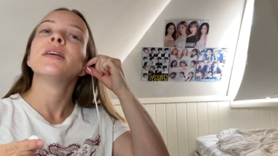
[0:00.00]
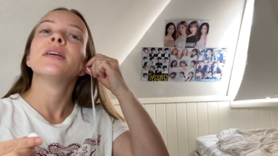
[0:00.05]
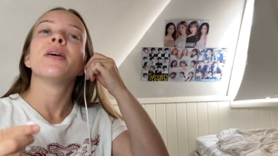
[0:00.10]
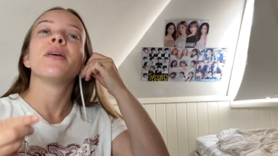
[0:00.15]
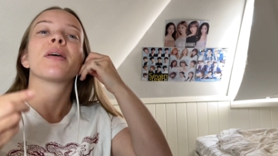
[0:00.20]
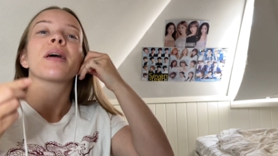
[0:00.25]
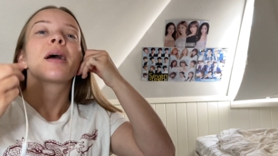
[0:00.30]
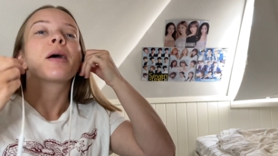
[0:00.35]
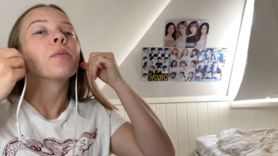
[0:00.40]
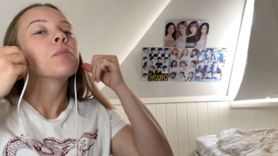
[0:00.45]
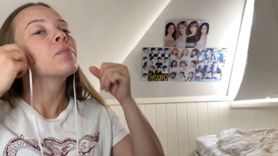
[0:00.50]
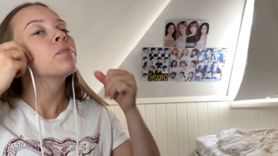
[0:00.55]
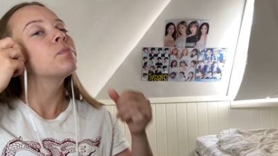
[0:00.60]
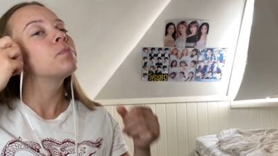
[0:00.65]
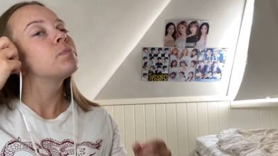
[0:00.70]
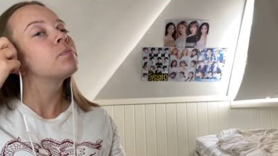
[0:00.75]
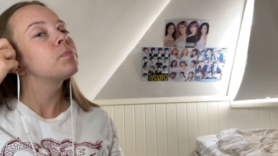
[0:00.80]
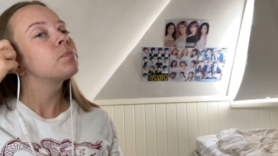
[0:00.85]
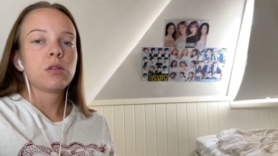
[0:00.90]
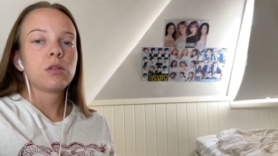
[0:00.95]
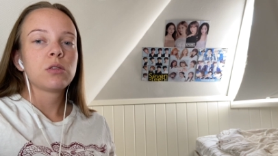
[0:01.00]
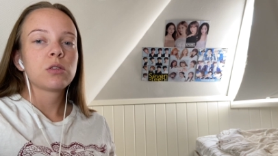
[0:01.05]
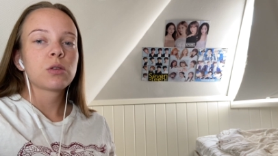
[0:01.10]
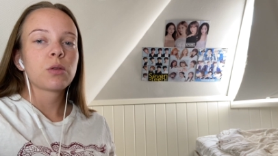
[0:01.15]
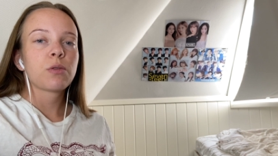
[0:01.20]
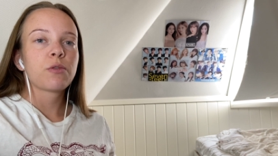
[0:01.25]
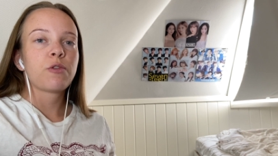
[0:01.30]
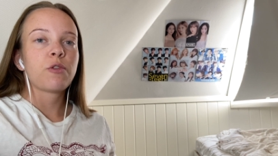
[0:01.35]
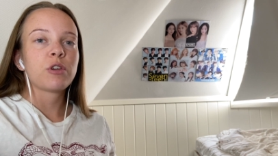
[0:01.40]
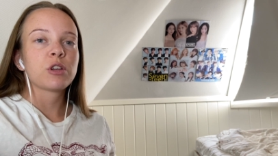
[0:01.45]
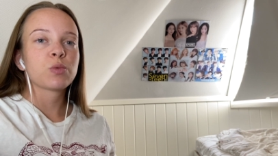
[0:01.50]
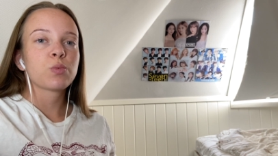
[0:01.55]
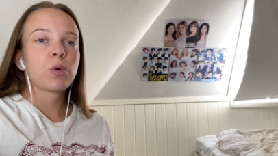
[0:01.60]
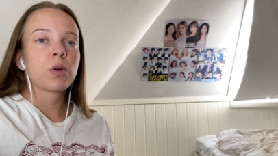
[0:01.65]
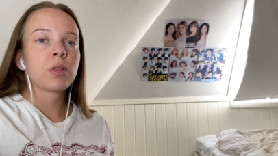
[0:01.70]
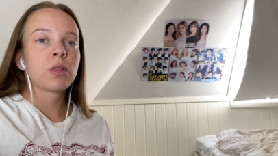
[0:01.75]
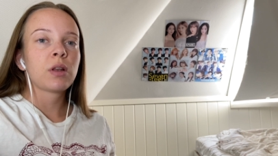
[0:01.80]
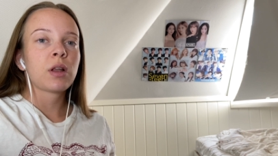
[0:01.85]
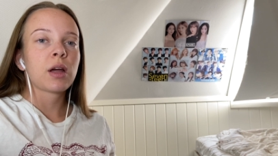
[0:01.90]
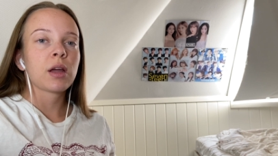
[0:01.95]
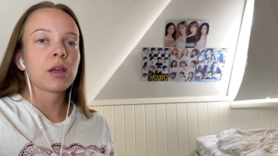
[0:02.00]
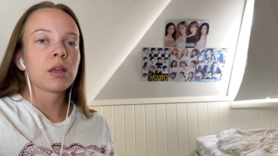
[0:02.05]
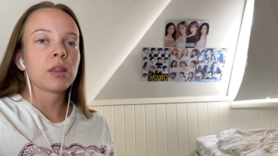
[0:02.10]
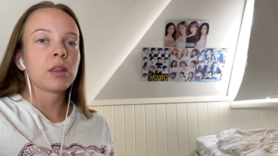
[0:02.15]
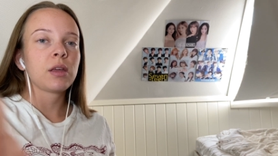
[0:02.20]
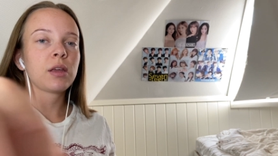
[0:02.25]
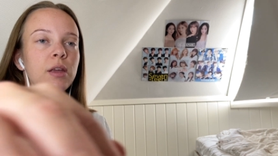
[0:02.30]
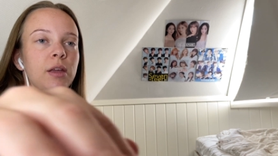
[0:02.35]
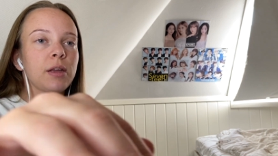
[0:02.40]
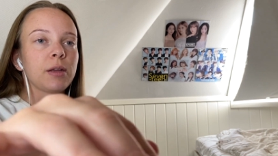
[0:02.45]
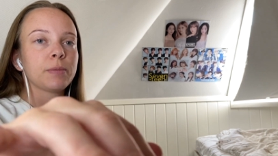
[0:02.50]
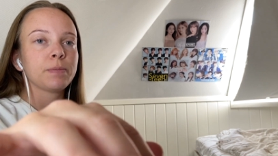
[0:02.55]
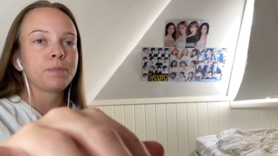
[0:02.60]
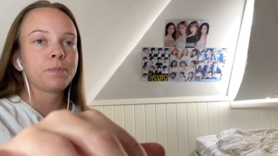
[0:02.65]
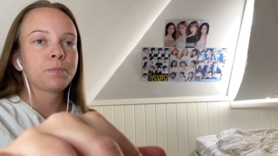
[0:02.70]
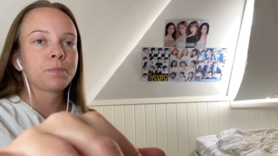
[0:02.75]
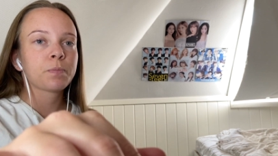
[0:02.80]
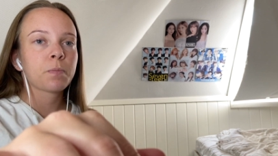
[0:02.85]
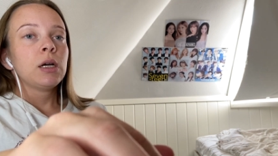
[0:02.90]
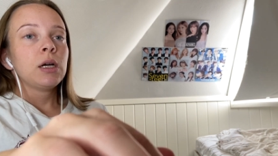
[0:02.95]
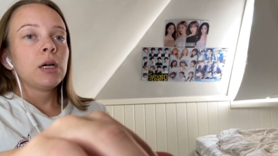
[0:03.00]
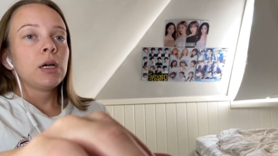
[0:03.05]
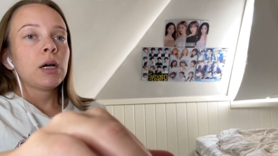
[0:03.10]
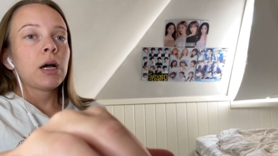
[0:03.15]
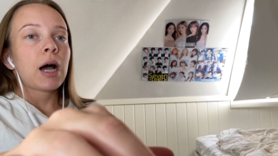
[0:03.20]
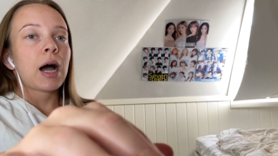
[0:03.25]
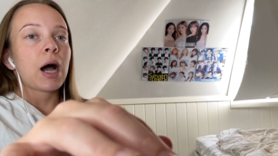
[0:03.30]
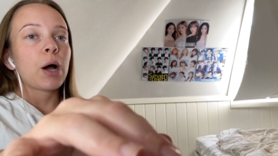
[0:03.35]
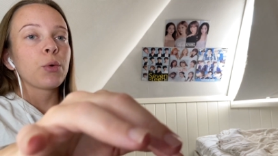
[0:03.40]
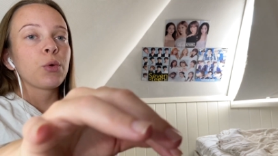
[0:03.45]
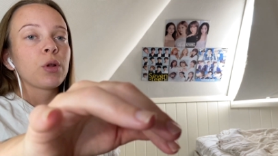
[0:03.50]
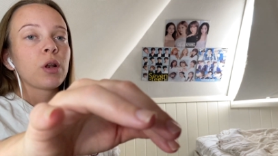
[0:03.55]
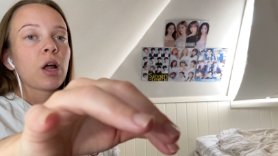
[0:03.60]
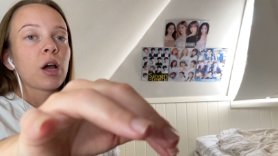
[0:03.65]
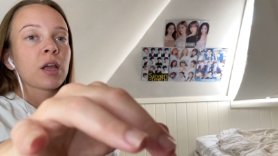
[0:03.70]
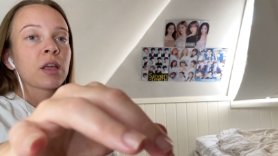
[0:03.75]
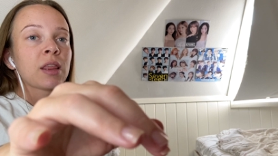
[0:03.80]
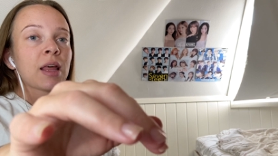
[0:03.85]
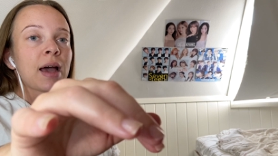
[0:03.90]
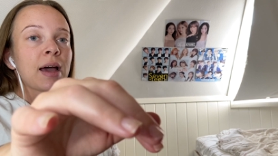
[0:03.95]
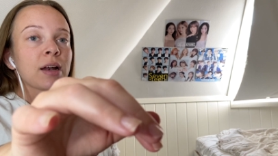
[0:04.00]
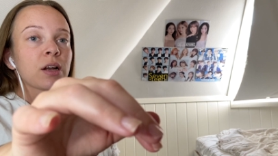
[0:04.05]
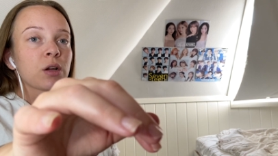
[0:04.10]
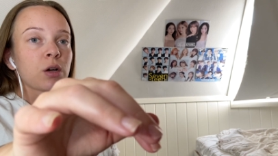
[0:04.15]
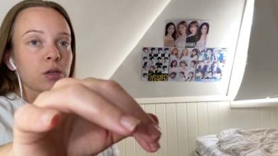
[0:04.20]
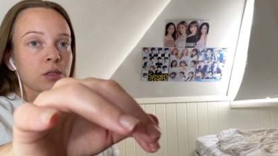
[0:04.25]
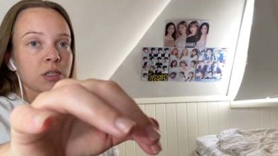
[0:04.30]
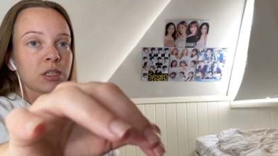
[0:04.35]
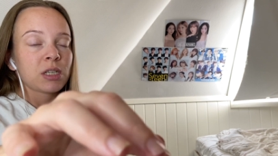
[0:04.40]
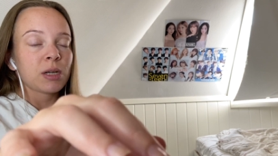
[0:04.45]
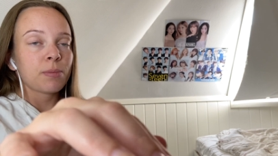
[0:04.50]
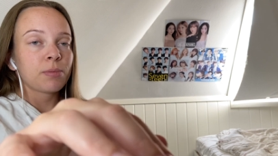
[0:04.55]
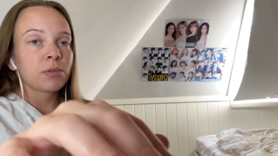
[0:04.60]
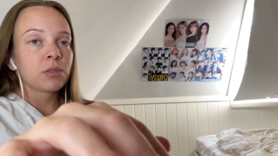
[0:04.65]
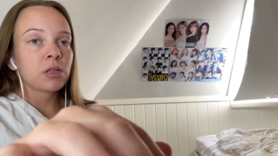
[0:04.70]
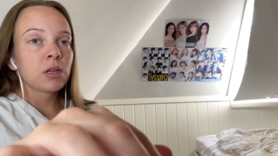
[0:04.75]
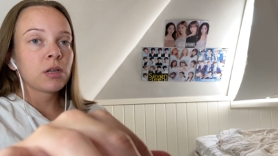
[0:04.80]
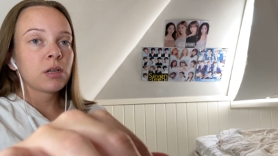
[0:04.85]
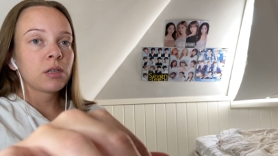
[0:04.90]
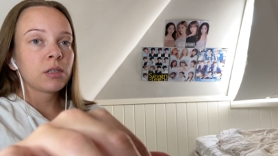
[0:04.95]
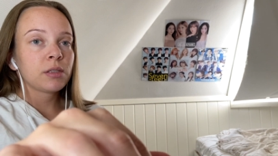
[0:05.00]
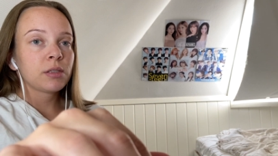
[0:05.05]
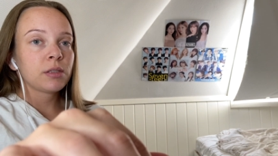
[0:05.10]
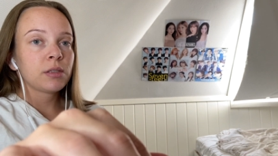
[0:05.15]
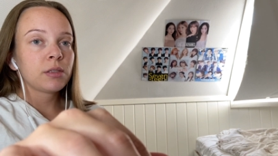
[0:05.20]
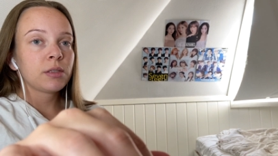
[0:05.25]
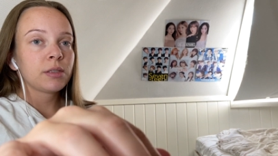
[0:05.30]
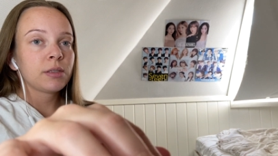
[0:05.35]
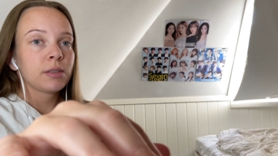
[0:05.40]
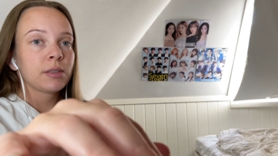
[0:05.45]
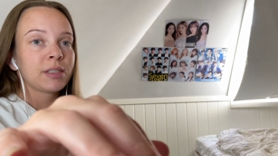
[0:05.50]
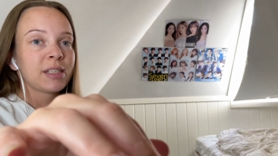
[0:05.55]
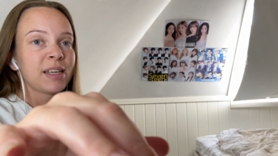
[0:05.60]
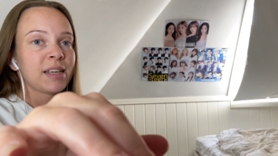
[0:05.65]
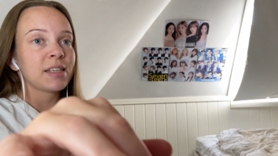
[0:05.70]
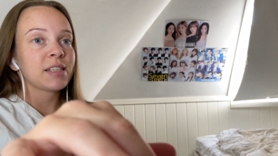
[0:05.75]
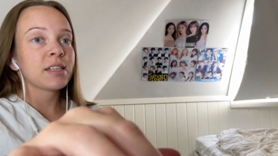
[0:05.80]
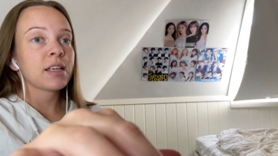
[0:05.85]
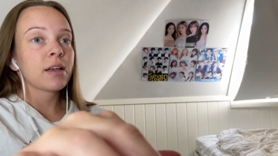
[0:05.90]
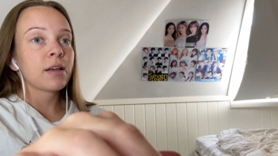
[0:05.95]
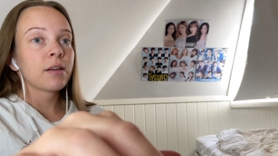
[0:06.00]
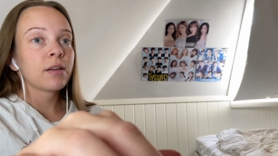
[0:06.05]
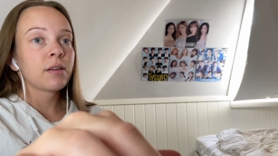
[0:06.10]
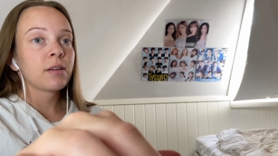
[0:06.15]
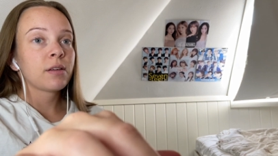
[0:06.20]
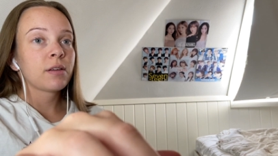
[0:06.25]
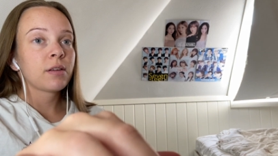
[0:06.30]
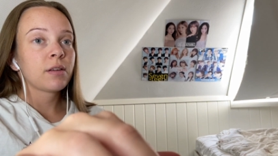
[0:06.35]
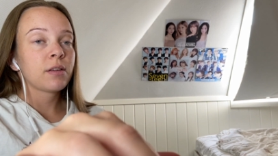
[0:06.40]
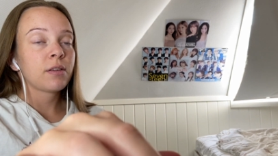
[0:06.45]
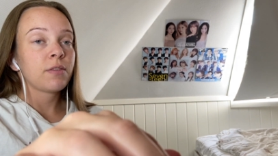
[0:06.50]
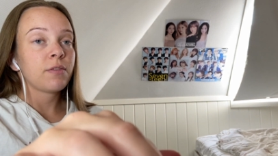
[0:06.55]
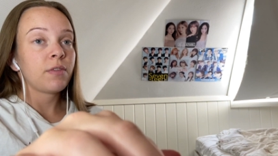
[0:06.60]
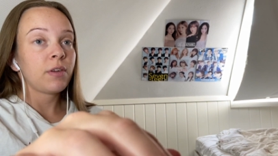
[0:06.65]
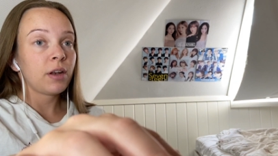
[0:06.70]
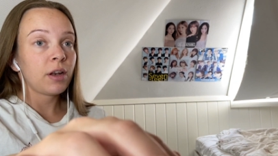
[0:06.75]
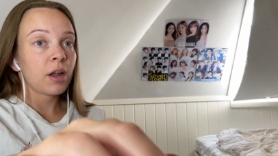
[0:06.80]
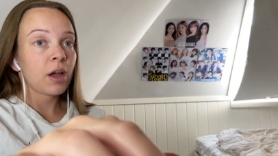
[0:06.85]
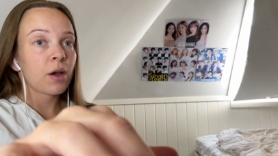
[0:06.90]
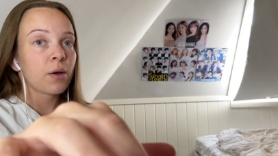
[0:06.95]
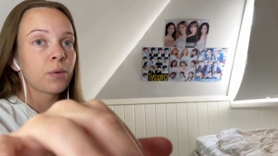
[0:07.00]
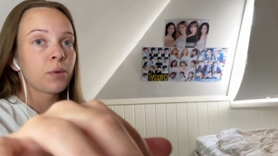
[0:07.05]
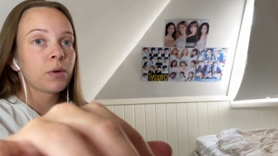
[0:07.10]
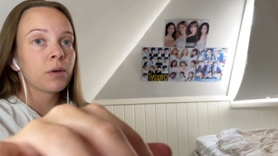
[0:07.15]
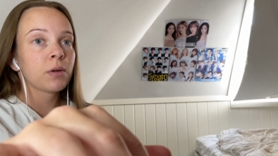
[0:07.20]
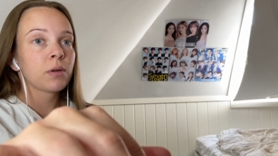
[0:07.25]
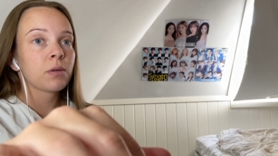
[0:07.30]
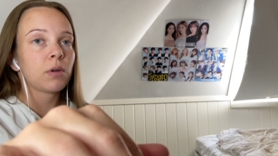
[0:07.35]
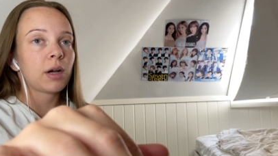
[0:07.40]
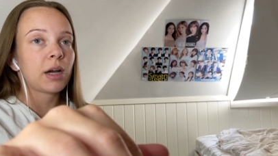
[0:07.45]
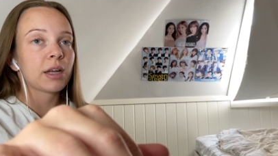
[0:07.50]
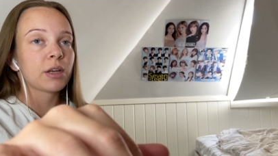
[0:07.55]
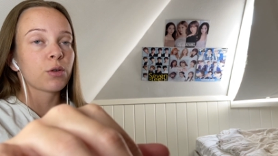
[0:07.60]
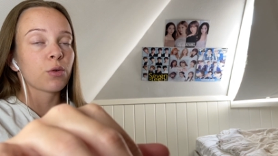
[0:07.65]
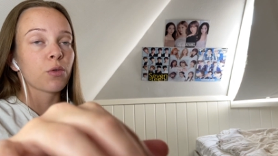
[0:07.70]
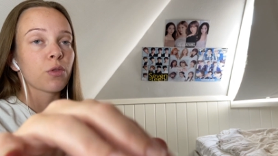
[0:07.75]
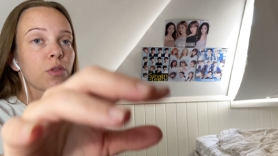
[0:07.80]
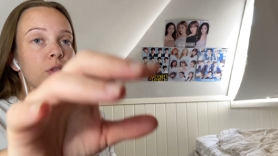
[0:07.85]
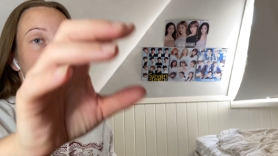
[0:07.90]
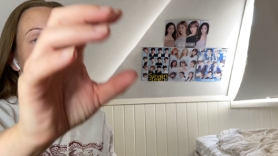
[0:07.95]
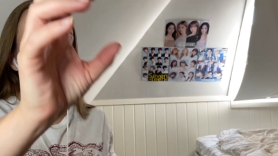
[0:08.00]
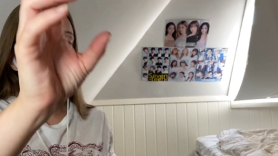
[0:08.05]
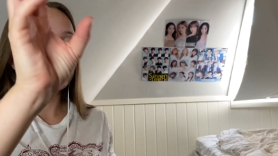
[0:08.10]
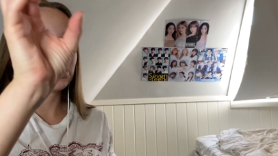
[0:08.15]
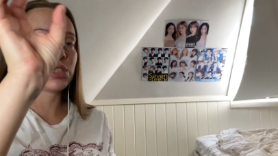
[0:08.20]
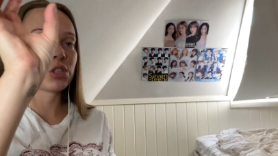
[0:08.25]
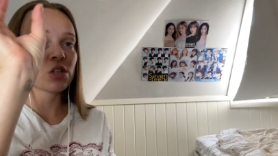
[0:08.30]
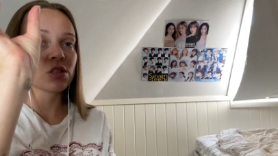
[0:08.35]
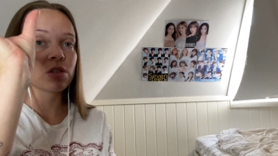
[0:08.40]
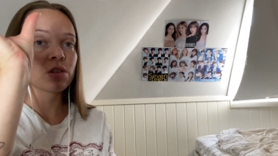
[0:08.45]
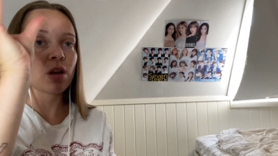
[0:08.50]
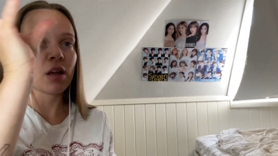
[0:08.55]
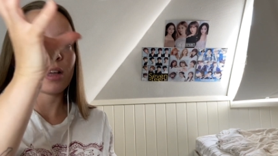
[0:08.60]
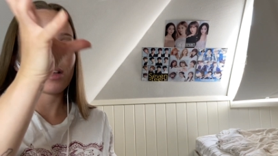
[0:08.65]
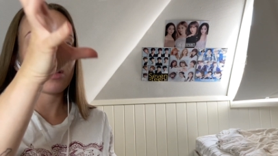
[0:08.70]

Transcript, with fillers: Okay. So the first one, like the how you like that concept teaser video i don't i just i